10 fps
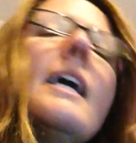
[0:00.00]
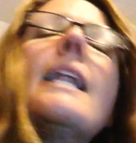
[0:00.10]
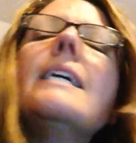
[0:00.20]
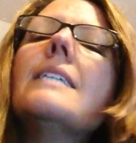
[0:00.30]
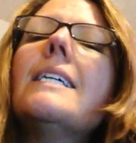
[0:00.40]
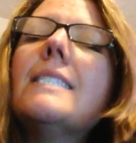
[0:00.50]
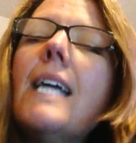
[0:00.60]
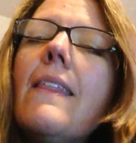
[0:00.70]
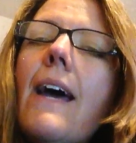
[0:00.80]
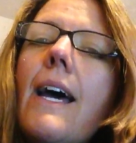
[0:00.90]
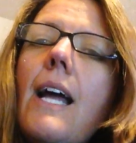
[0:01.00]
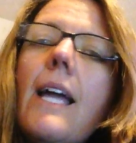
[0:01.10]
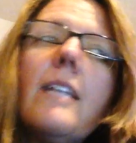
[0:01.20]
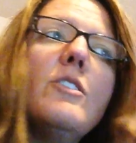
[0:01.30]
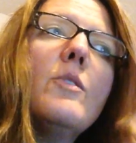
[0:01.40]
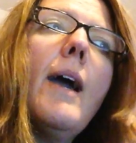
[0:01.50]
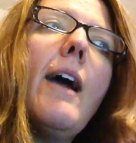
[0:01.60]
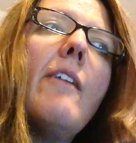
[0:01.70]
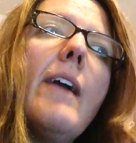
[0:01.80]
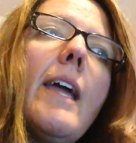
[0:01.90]
And as I say that, I do
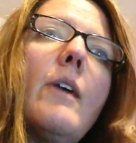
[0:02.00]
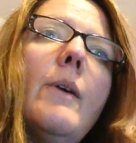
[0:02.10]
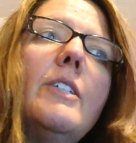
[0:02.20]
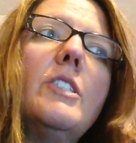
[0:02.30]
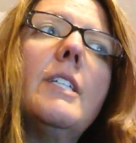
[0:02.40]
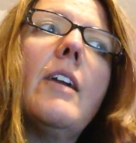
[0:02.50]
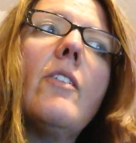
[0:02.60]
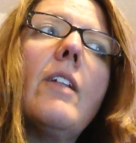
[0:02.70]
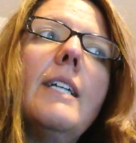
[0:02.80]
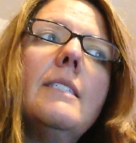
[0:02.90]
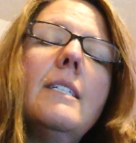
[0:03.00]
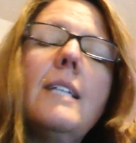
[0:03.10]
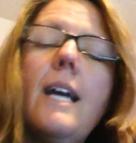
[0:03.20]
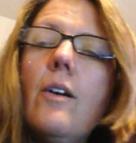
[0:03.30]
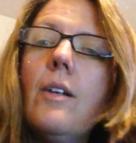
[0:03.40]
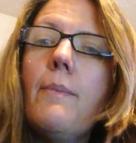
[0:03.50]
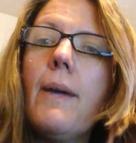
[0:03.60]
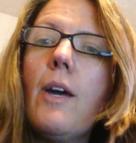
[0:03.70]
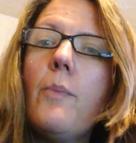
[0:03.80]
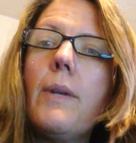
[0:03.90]
have a questionnaire that I send out at
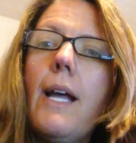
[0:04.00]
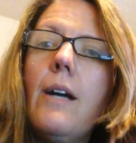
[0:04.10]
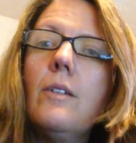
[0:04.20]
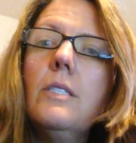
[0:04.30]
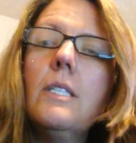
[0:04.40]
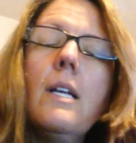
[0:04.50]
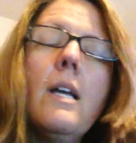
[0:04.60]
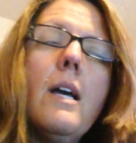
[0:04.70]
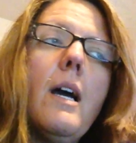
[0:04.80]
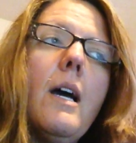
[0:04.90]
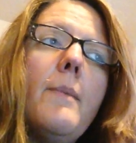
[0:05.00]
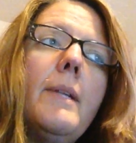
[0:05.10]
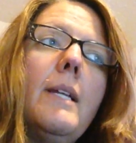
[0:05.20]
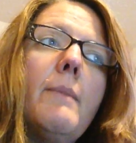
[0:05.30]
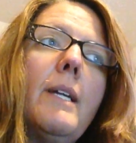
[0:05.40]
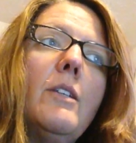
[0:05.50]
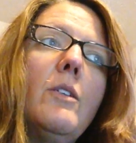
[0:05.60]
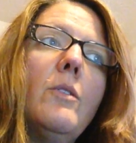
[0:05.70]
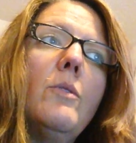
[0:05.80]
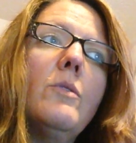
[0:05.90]
my open house and in my
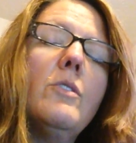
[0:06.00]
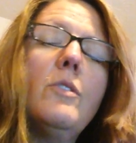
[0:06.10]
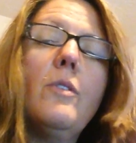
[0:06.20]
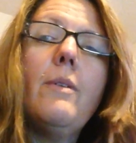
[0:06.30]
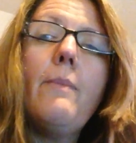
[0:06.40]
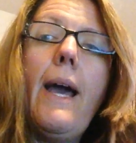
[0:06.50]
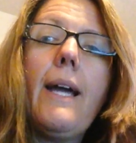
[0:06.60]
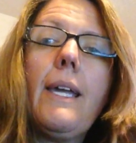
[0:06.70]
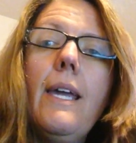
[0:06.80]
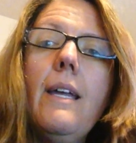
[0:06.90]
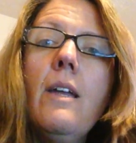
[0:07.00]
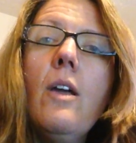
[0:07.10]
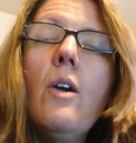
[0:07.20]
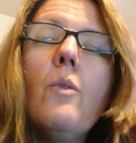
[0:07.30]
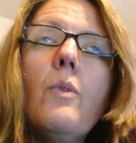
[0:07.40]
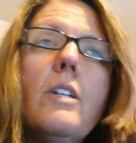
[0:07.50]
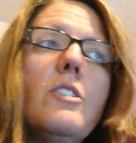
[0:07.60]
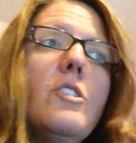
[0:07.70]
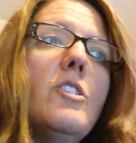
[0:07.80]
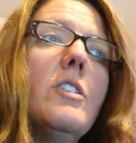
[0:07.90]
new student packet,
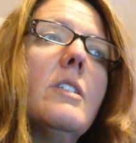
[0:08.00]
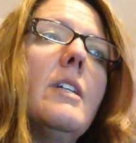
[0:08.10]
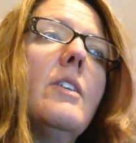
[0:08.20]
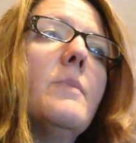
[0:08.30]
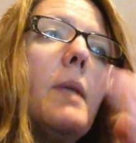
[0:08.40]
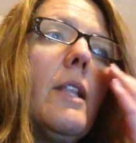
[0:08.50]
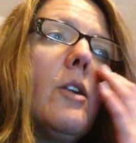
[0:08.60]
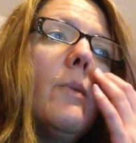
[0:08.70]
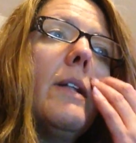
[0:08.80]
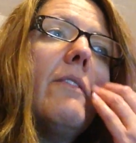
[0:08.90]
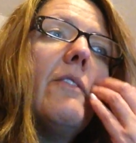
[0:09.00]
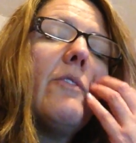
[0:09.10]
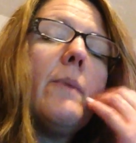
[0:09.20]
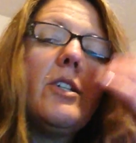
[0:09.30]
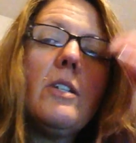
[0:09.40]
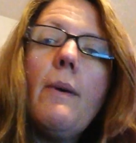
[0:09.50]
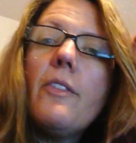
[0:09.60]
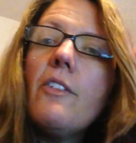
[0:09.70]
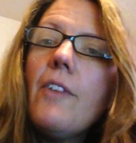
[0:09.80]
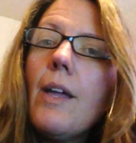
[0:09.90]
which just tells me a little bit of information
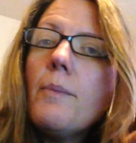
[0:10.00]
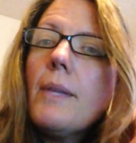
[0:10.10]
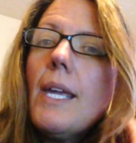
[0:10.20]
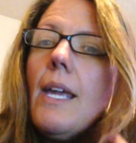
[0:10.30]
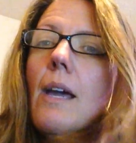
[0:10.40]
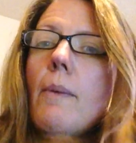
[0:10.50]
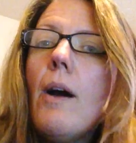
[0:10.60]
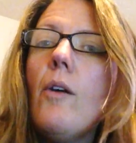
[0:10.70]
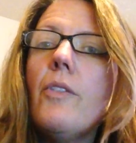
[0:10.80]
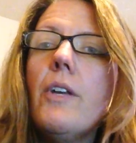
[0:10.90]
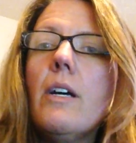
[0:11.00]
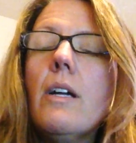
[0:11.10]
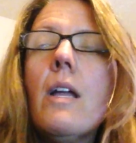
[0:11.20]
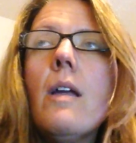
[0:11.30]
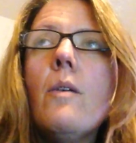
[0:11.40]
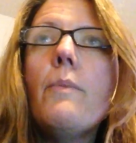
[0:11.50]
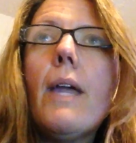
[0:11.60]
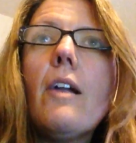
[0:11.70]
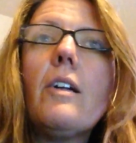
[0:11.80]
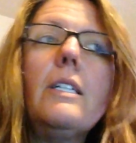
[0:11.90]
about the family, about the
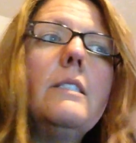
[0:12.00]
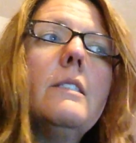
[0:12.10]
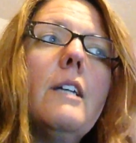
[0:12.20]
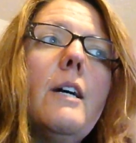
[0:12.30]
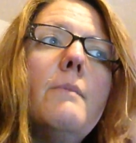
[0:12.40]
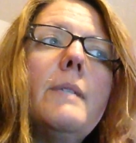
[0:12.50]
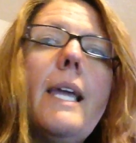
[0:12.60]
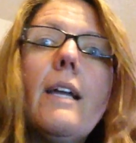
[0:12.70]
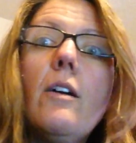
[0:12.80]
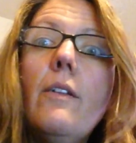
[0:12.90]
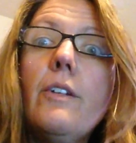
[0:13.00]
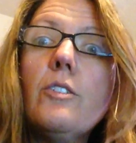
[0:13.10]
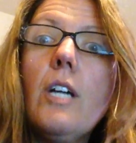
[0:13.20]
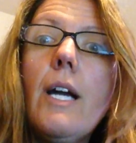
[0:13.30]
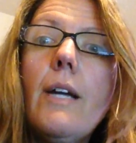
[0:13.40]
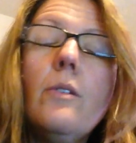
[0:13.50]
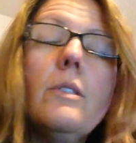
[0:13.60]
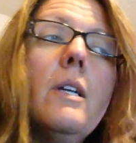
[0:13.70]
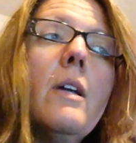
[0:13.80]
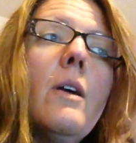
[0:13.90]
parents' take on their
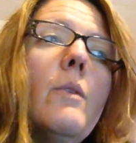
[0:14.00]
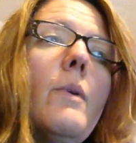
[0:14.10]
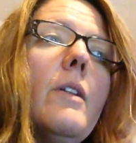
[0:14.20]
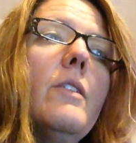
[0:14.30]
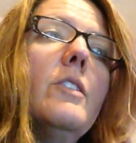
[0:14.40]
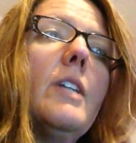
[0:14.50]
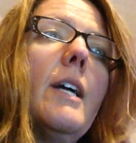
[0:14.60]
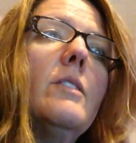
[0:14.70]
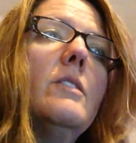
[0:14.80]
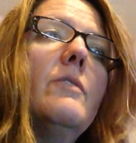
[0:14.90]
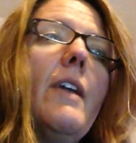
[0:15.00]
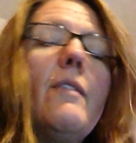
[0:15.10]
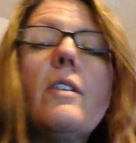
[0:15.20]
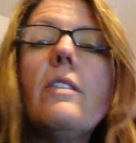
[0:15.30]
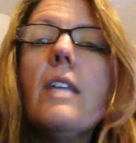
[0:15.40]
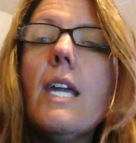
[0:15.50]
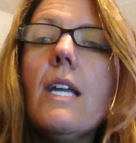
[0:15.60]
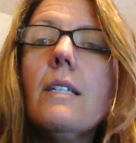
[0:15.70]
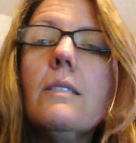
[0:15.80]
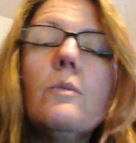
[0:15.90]
child. What are their child's favorite
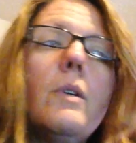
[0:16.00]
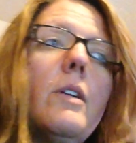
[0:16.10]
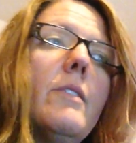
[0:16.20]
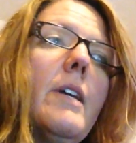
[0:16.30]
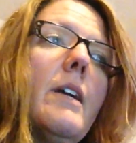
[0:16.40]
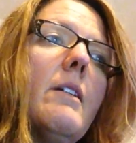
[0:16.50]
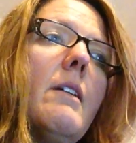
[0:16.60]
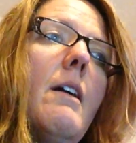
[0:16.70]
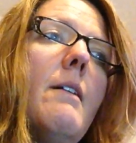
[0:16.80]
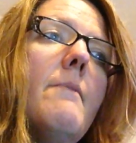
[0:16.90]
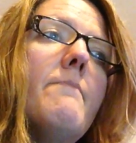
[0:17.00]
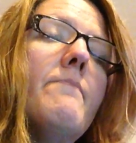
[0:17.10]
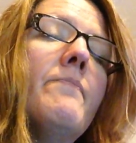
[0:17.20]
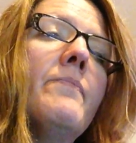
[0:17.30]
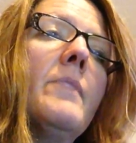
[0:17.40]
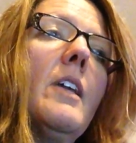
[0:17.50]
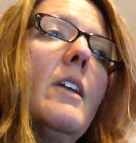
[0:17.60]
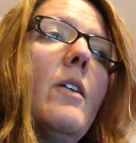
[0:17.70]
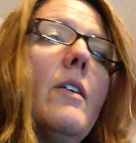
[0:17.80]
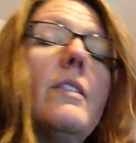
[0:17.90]
things? What are their,
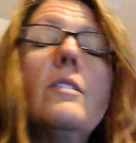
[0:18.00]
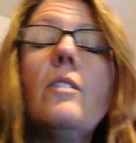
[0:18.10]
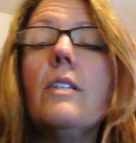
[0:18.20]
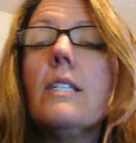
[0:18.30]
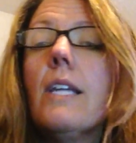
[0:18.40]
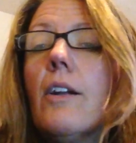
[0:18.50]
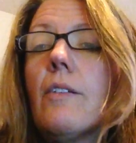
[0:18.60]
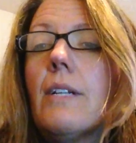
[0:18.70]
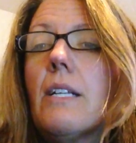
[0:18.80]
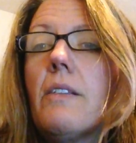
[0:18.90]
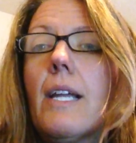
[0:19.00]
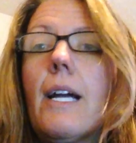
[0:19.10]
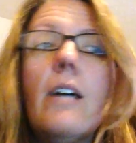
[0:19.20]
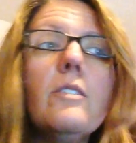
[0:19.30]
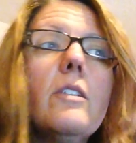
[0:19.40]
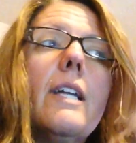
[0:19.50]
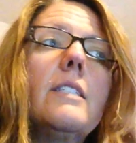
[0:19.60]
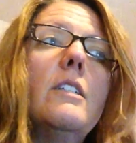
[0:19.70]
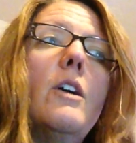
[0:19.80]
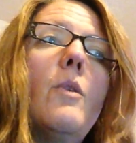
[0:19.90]
are they scared of anything? I also
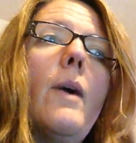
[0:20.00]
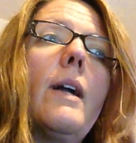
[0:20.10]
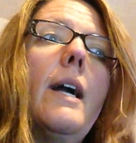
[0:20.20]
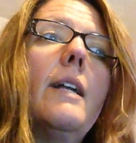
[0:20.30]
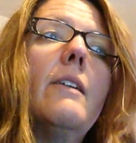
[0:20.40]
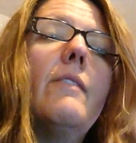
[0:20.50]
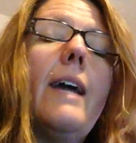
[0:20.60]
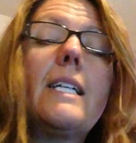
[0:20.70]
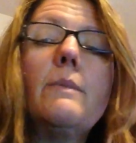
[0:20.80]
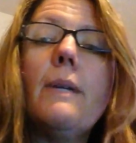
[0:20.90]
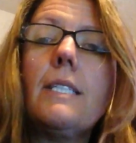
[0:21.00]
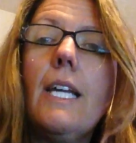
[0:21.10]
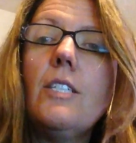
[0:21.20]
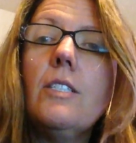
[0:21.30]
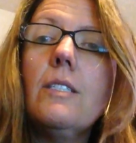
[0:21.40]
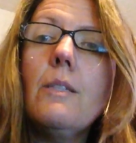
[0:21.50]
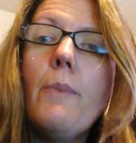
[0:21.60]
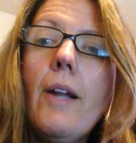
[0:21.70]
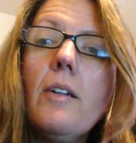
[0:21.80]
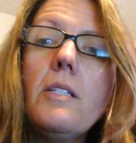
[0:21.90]
like to know what kind of expectations the
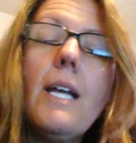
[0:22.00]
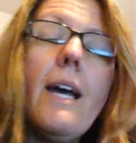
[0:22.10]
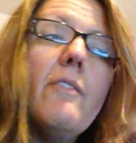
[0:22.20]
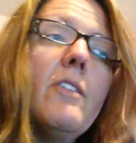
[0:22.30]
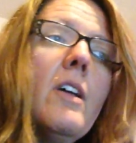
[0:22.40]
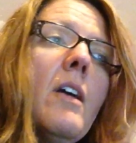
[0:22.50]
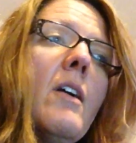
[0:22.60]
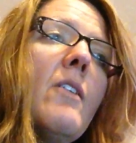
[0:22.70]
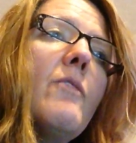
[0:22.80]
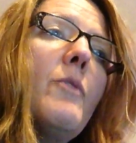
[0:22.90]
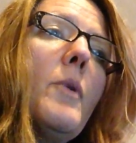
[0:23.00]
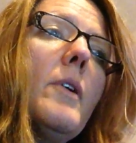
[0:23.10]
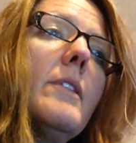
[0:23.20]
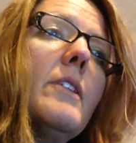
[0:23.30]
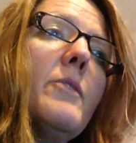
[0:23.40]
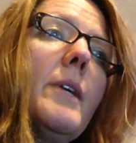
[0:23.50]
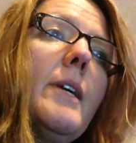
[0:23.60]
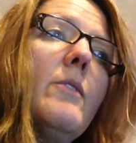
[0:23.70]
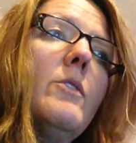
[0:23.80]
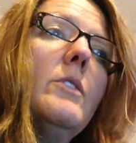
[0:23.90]
parents have for the
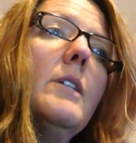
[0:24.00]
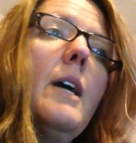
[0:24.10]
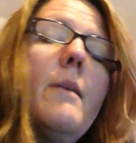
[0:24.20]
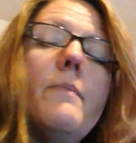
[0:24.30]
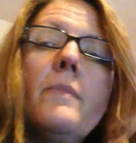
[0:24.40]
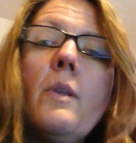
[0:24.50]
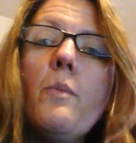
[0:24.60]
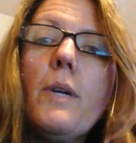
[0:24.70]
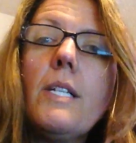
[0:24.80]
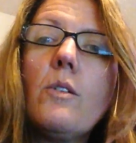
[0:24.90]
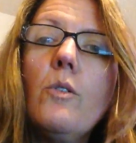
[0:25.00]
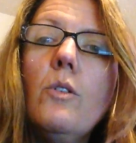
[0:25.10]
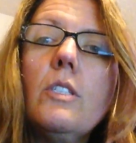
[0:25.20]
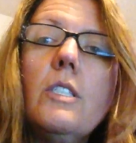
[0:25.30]
3-year-old preschool.